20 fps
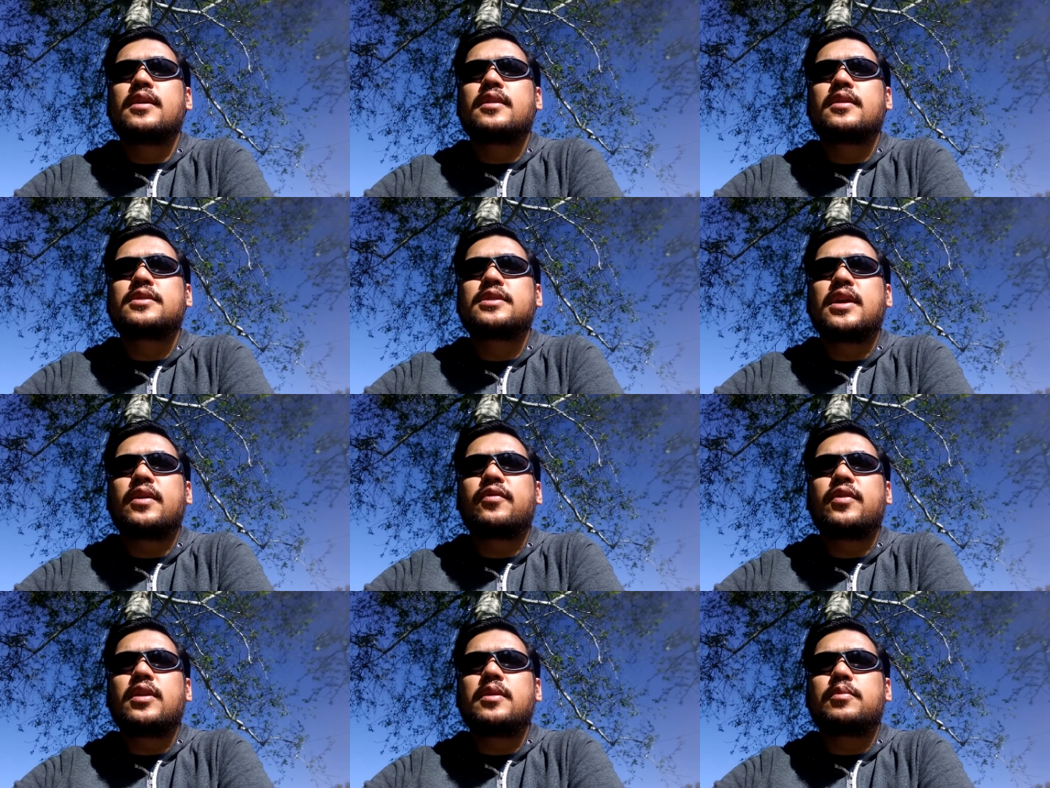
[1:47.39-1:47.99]
there's
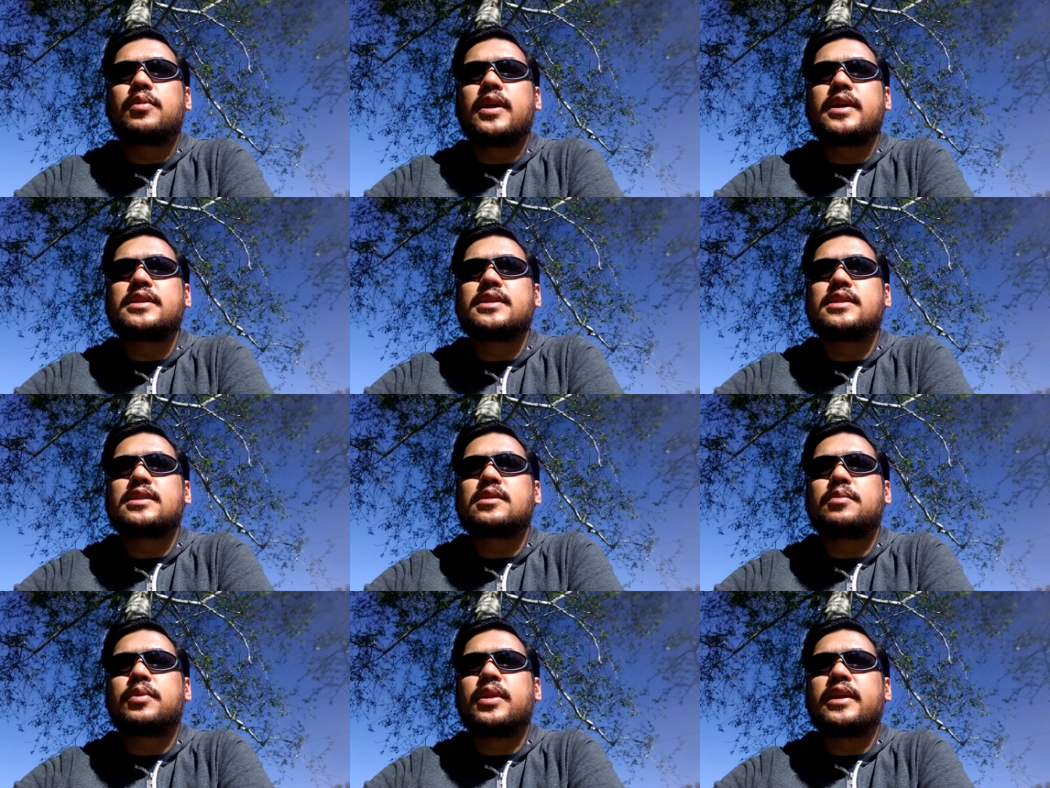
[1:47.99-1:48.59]
definitely
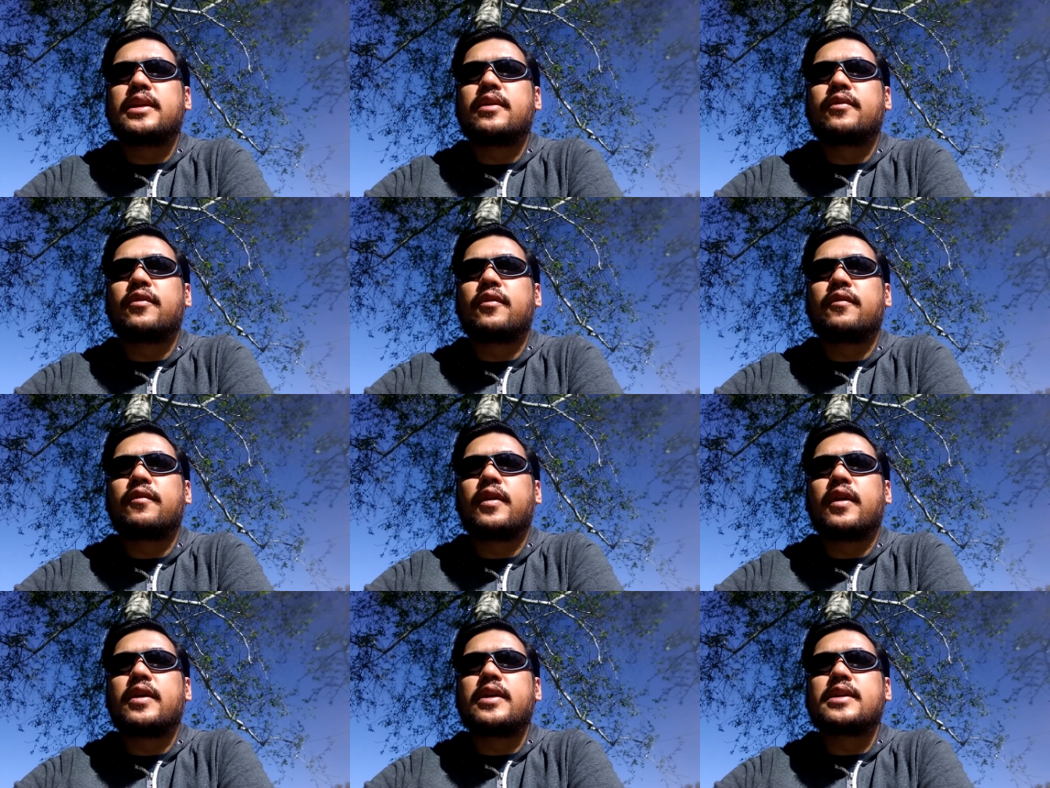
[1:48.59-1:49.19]
places to play different
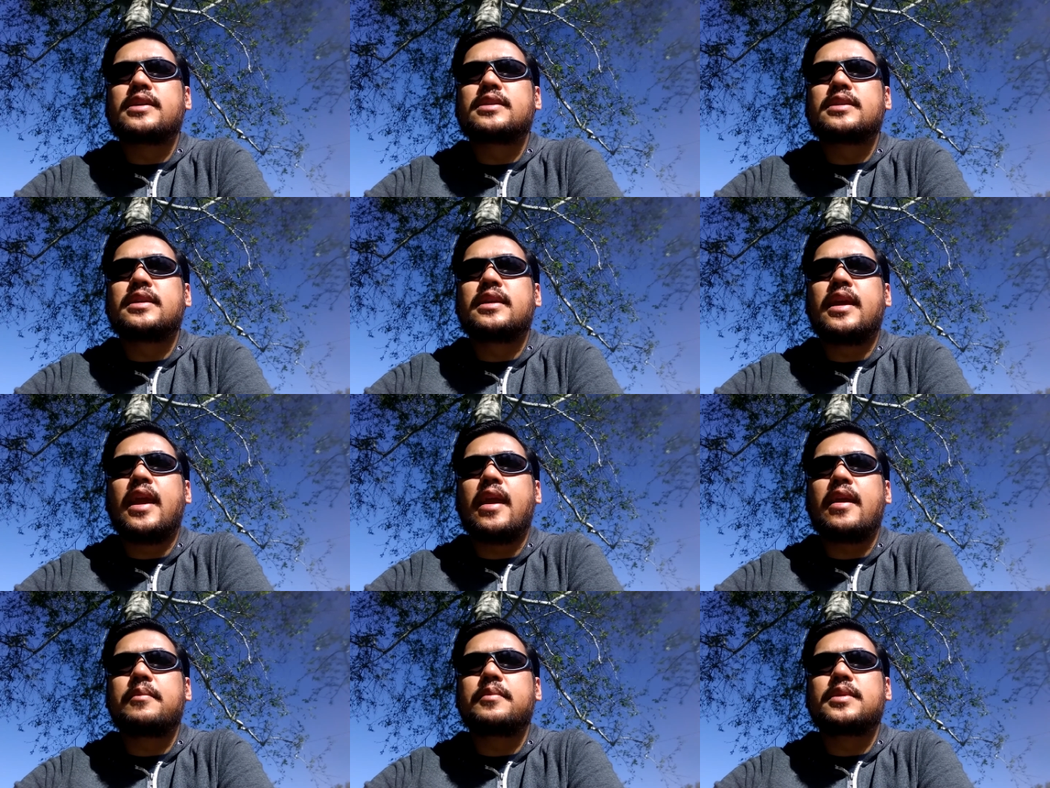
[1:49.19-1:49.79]
various
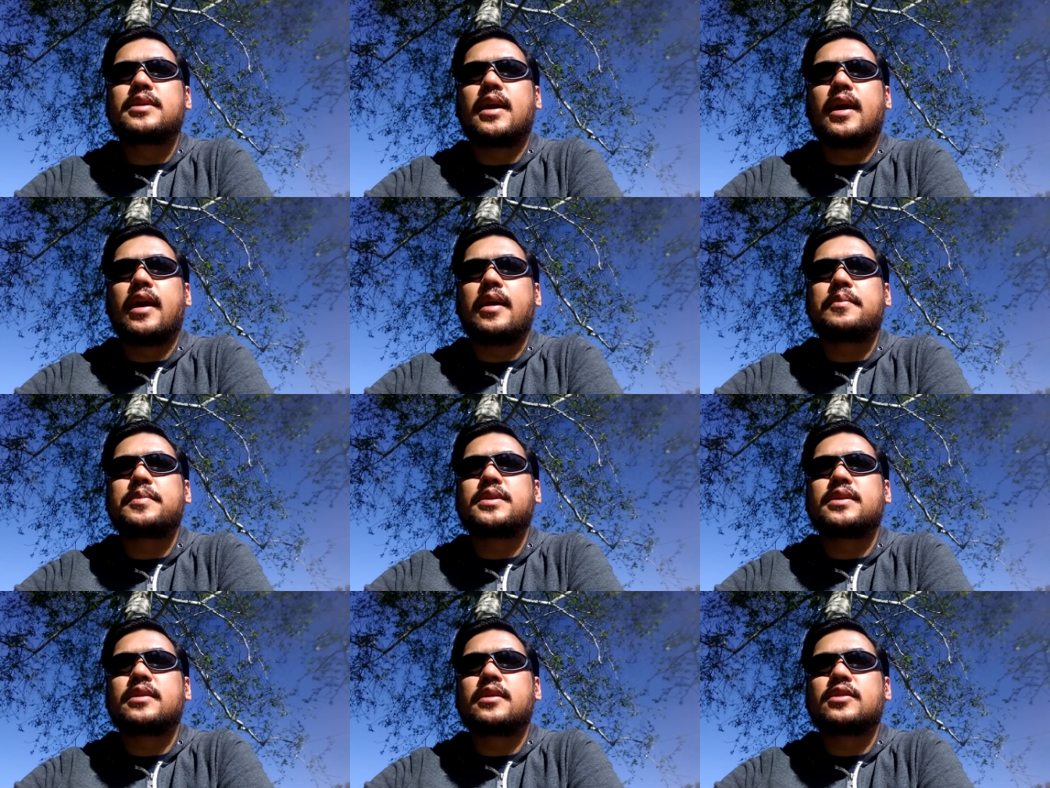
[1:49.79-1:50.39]
game
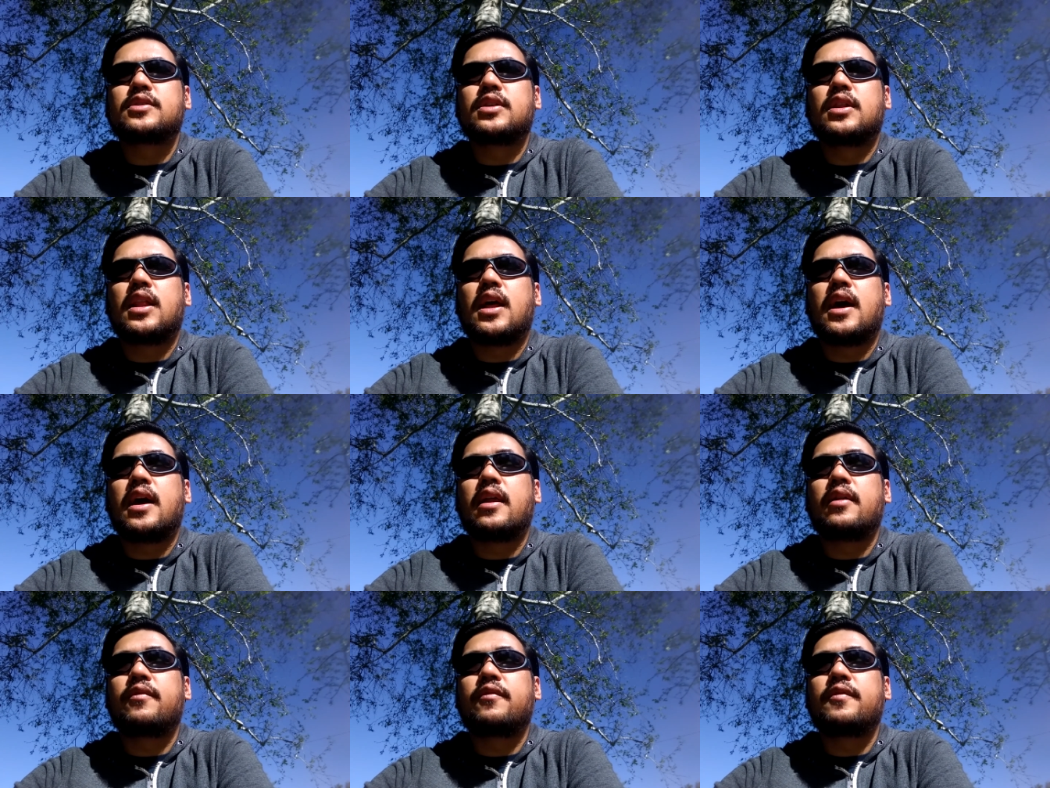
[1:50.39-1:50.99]
types, and there's a
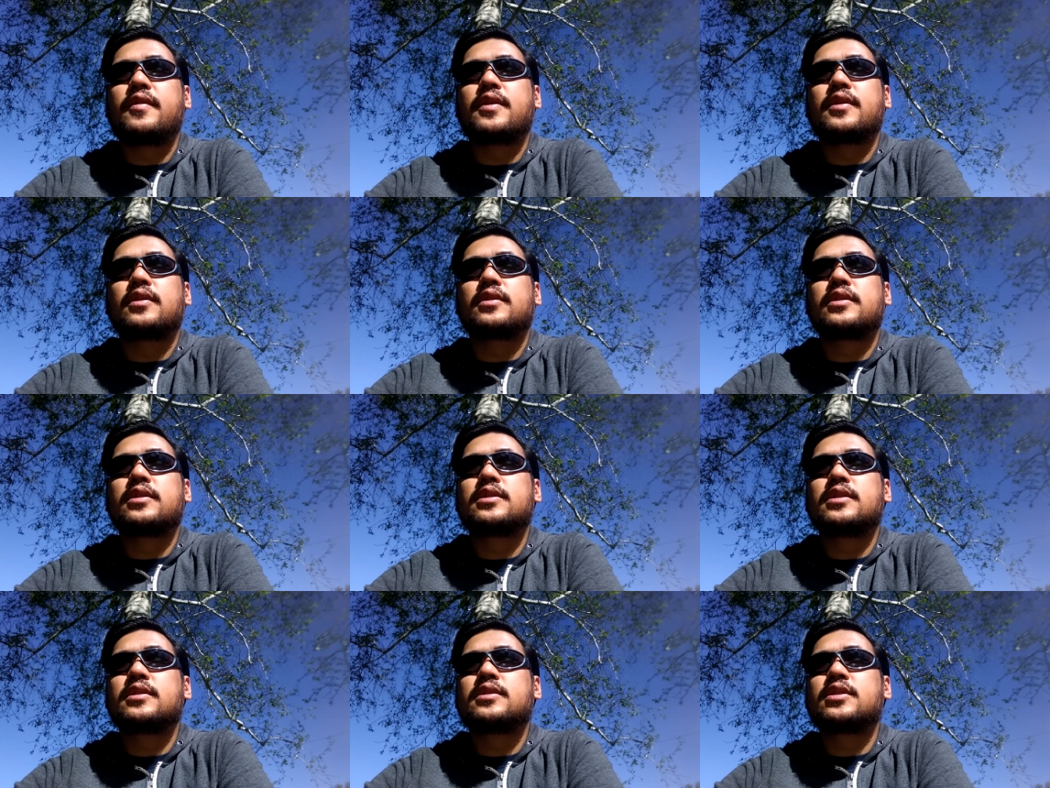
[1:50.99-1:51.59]
lot of
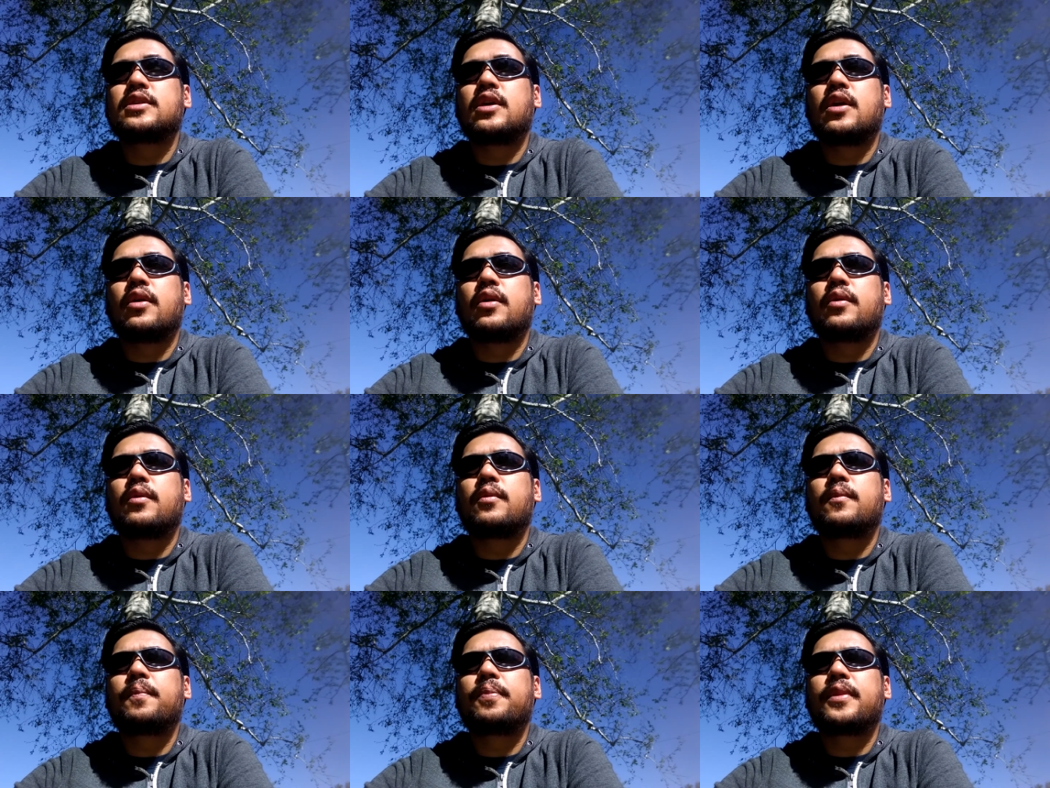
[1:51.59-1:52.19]
field to
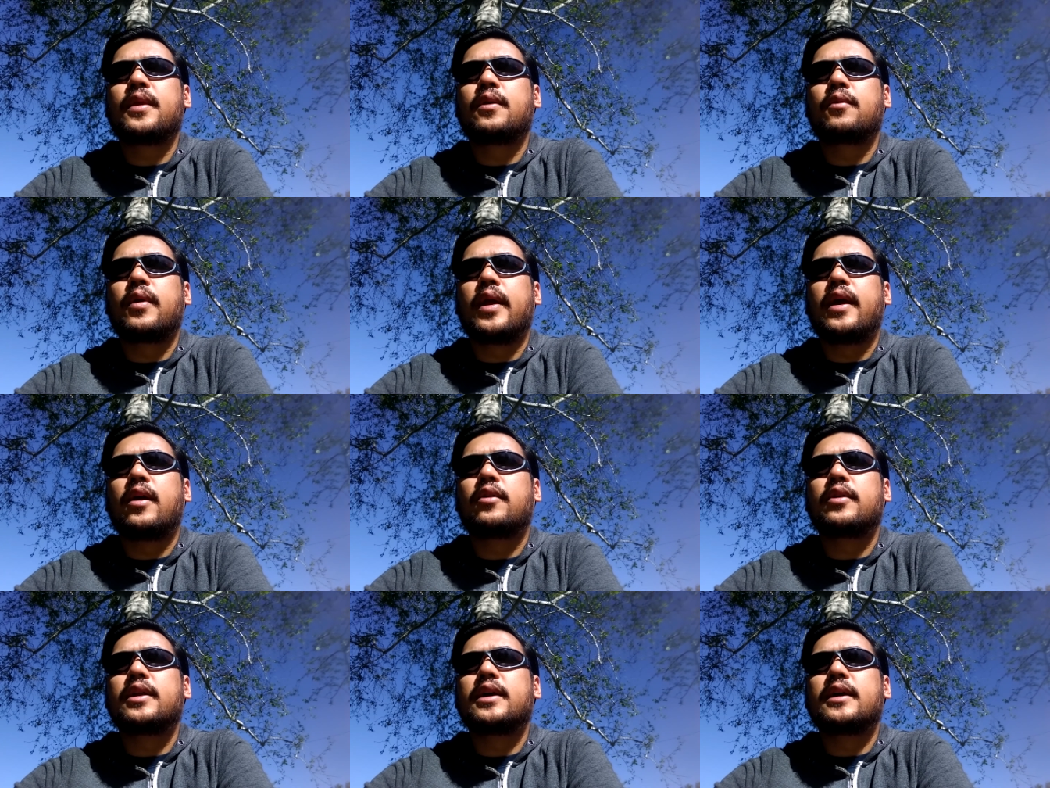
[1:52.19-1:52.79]
go
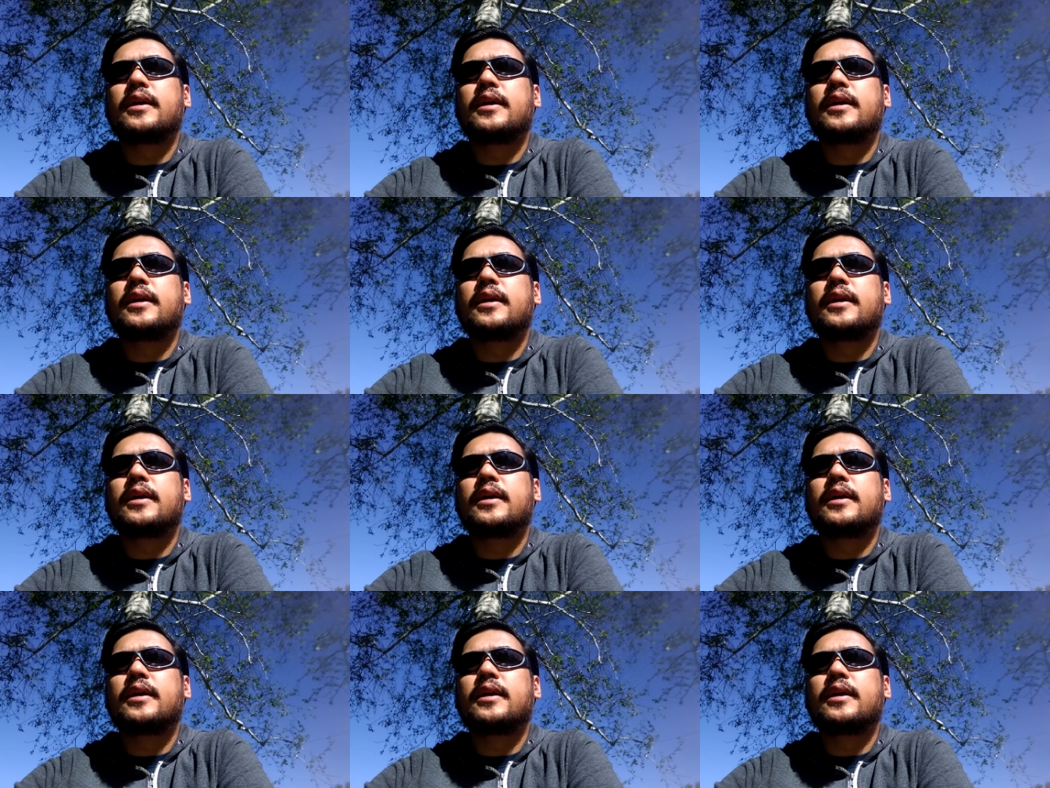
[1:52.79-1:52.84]
around.